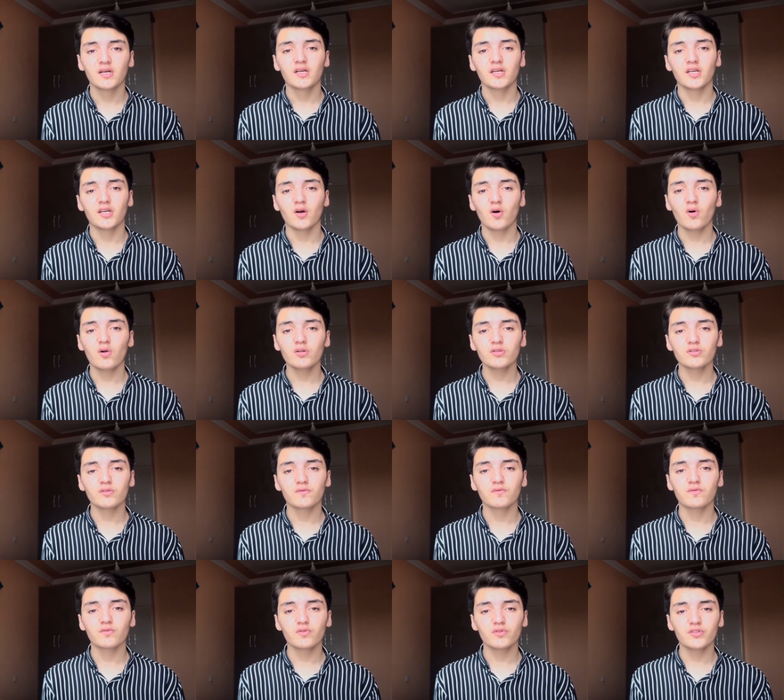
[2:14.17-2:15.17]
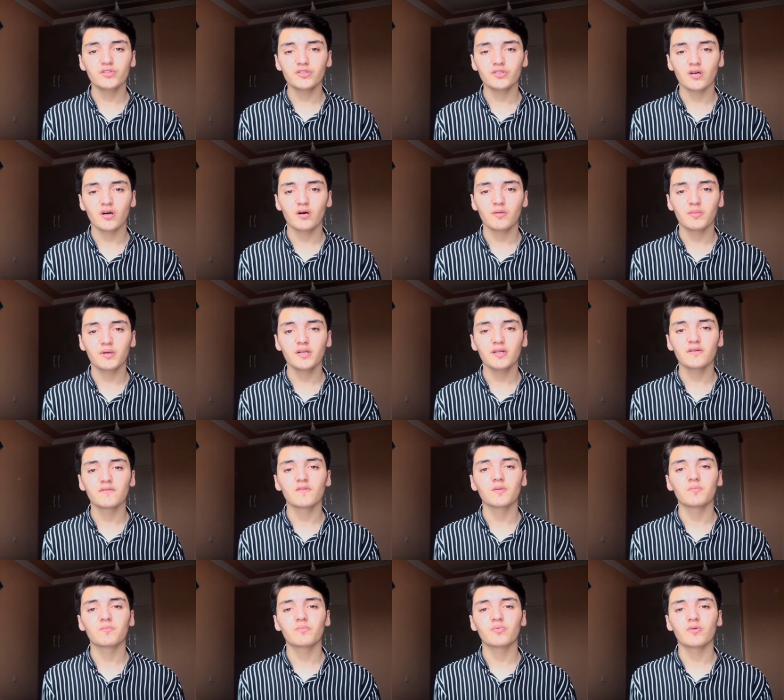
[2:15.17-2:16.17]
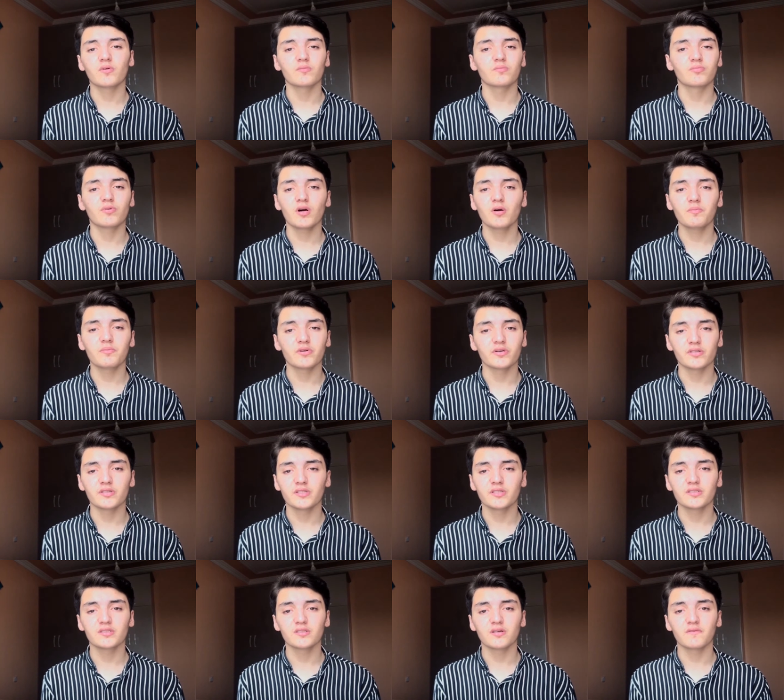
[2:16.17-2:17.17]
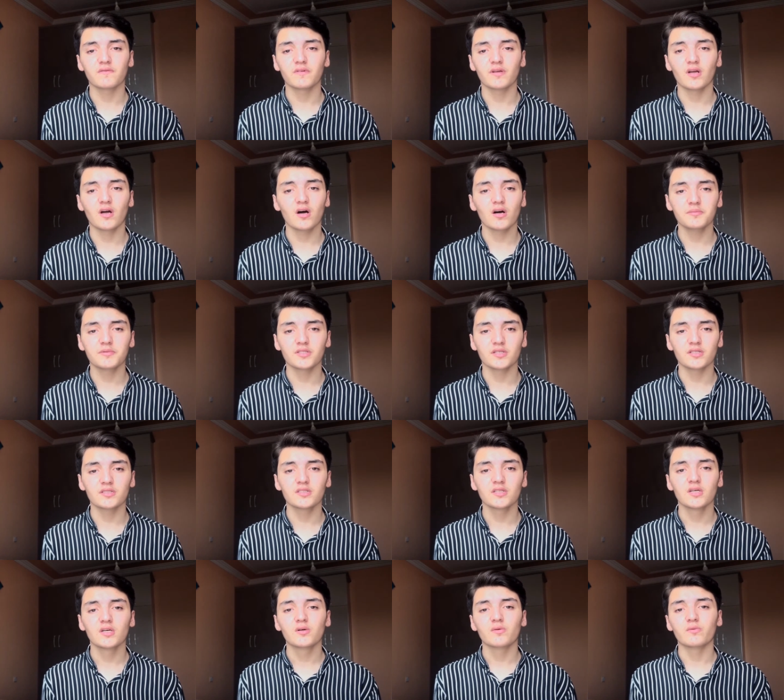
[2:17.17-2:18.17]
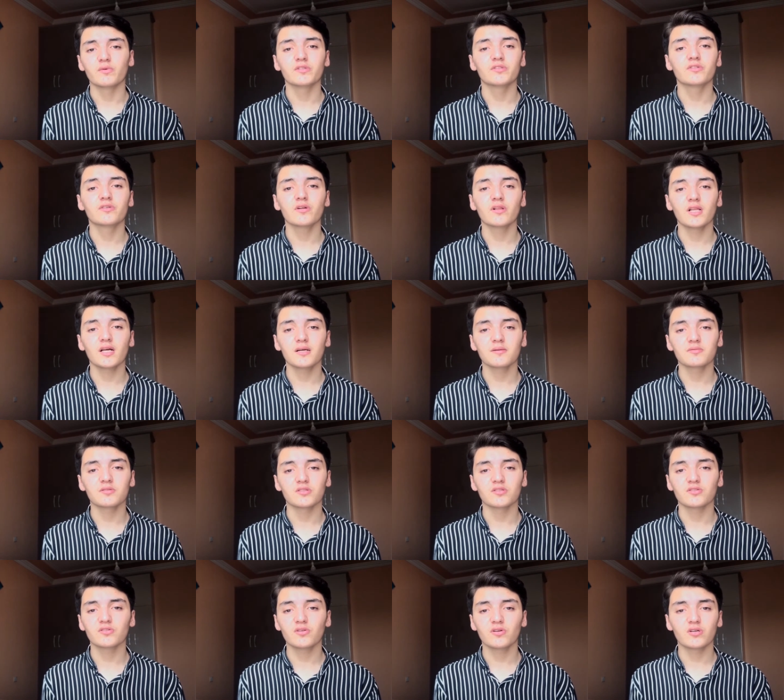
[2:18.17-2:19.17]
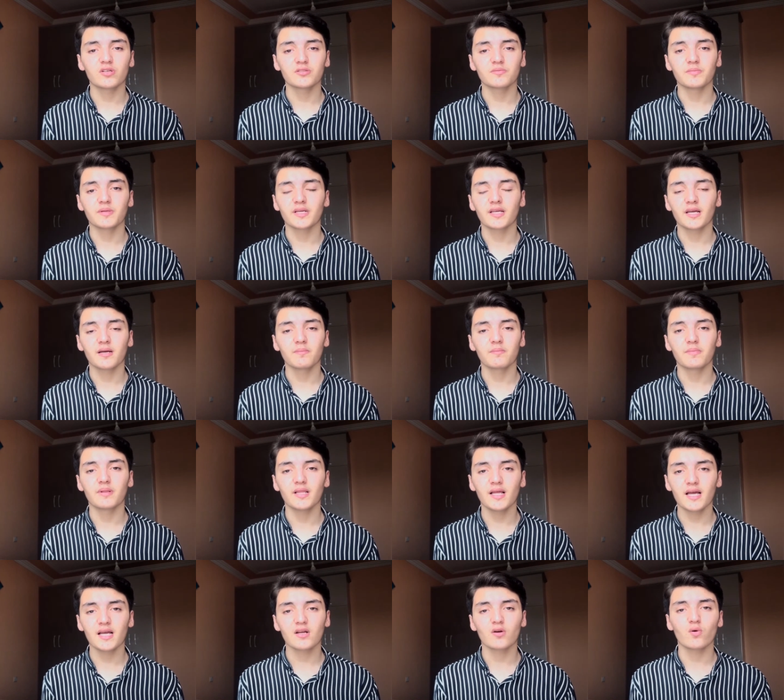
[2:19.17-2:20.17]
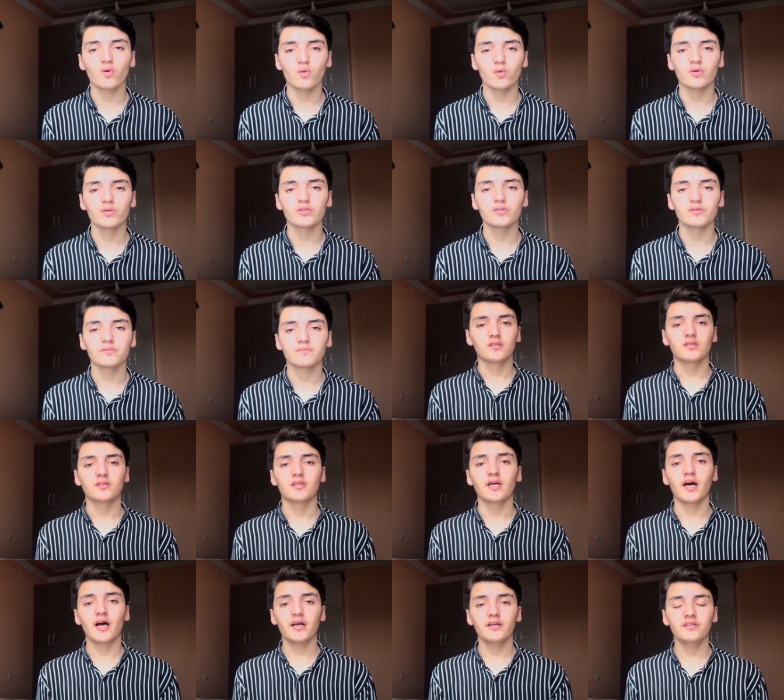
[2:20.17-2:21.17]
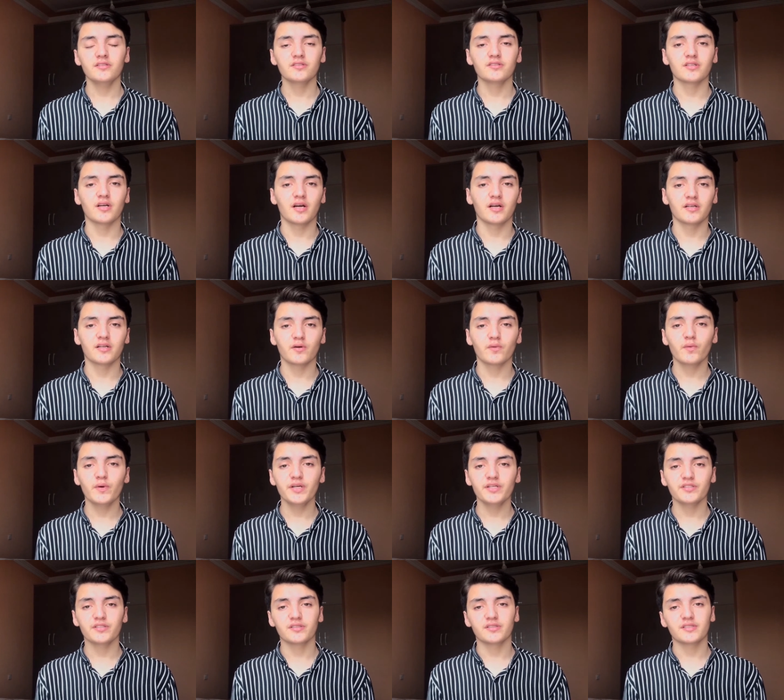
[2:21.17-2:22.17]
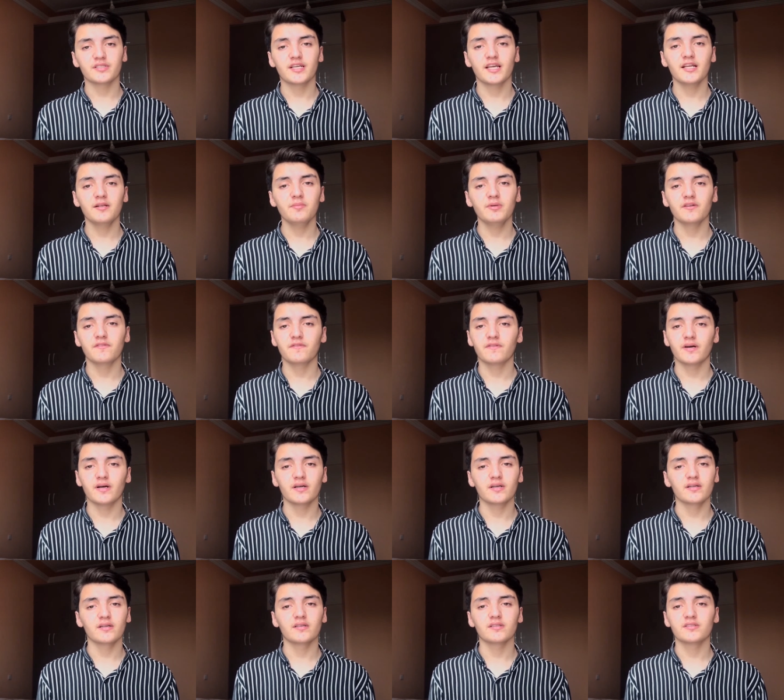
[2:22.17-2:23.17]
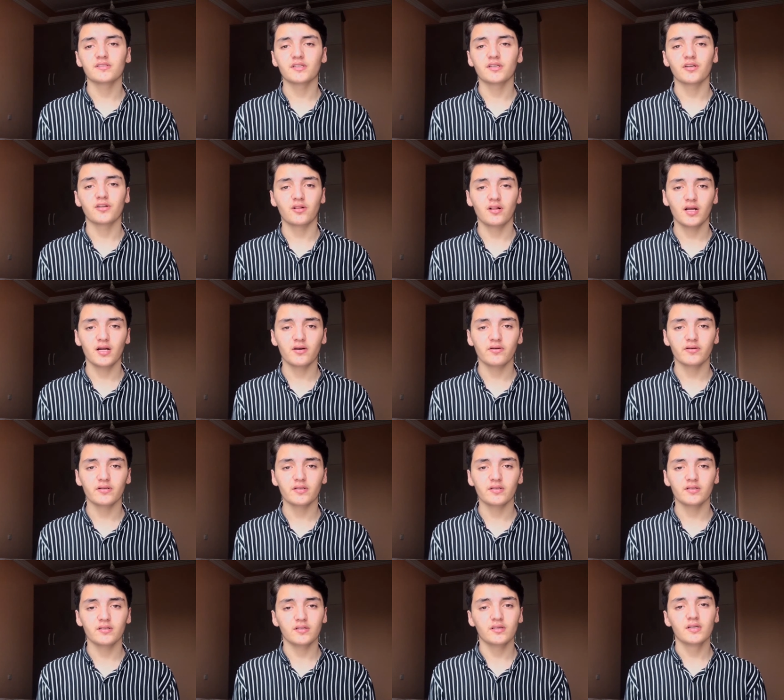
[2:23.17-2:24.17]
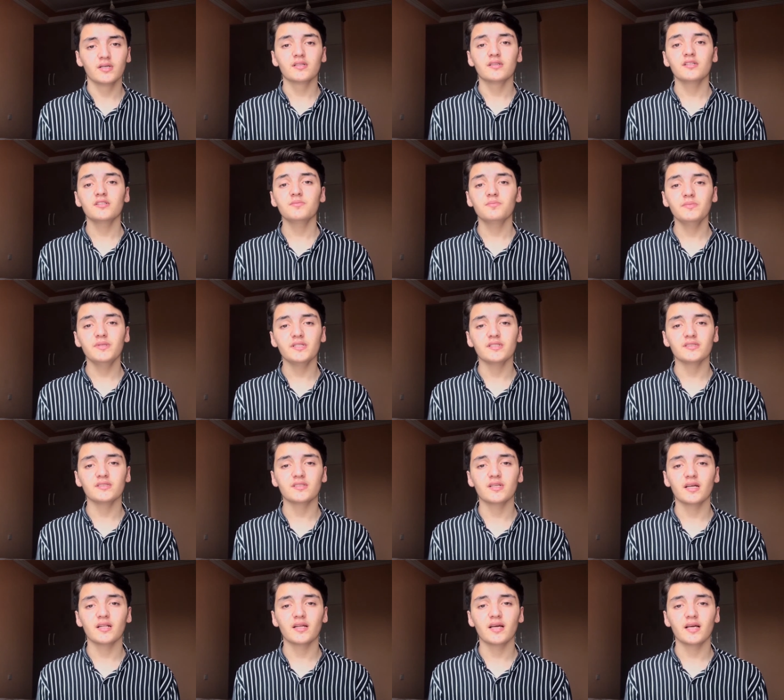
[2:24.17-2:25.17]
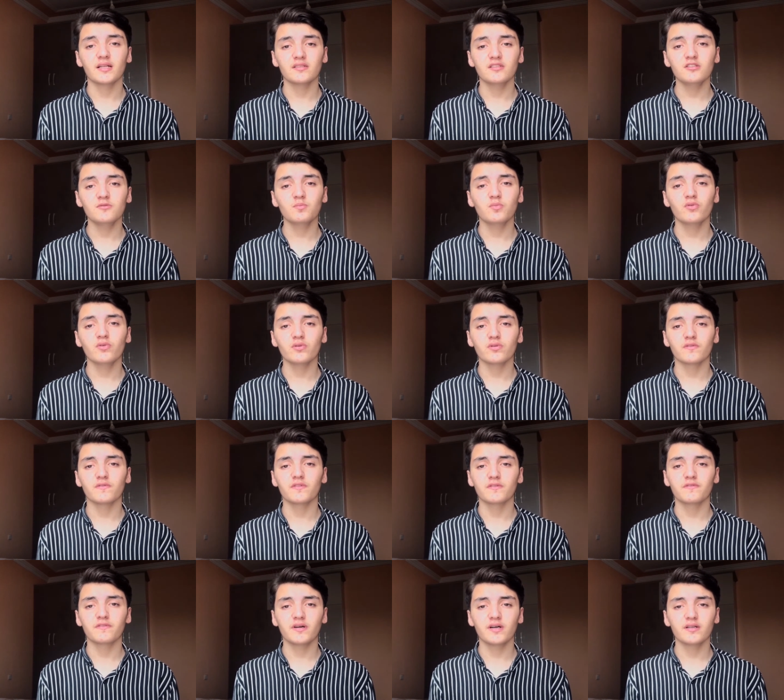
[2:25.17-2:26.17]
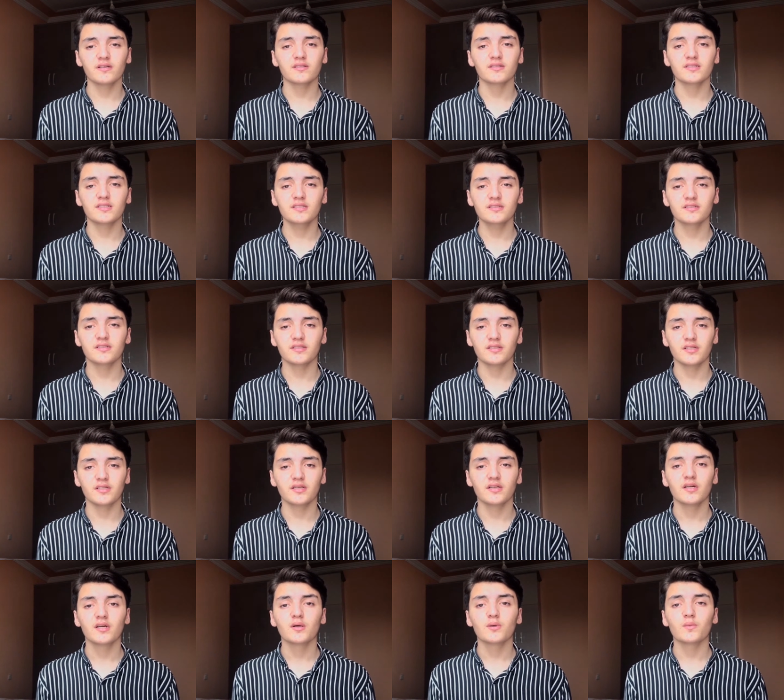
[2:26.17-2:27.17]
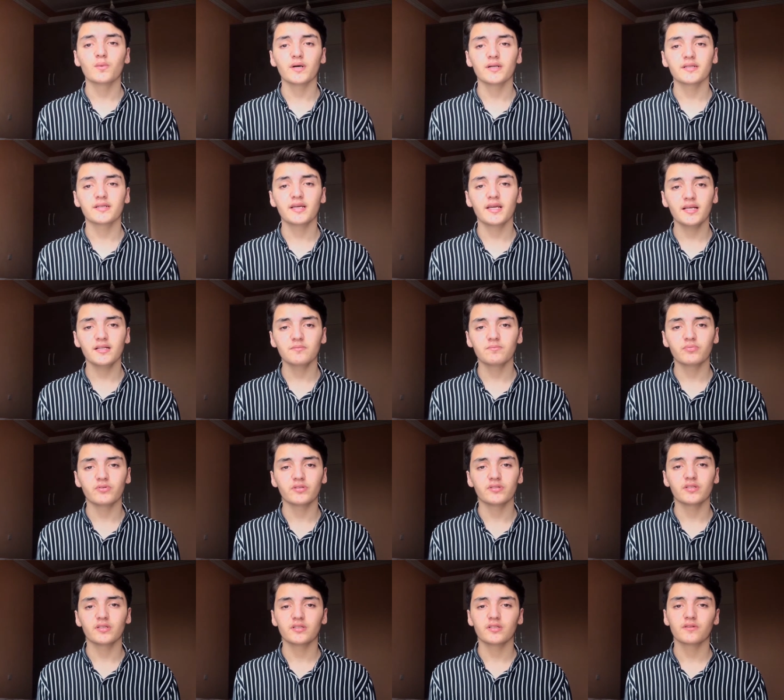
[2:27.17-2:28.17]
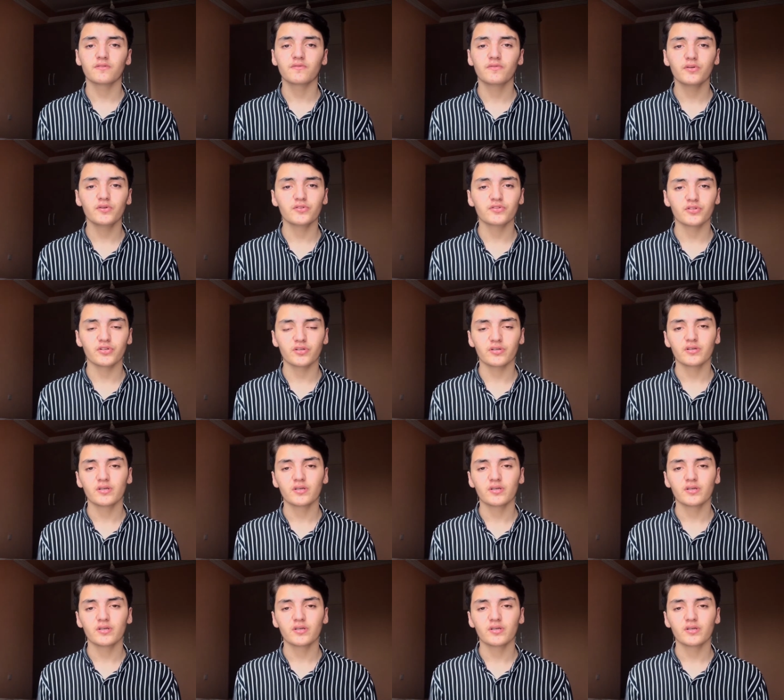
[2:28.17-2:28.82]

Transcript: He also foresaw many of the properties of the objects which collapsed stars become black holes. The Einstein equations can be defined as a singularity. This means that at this point of infinite density, one can't predict the future.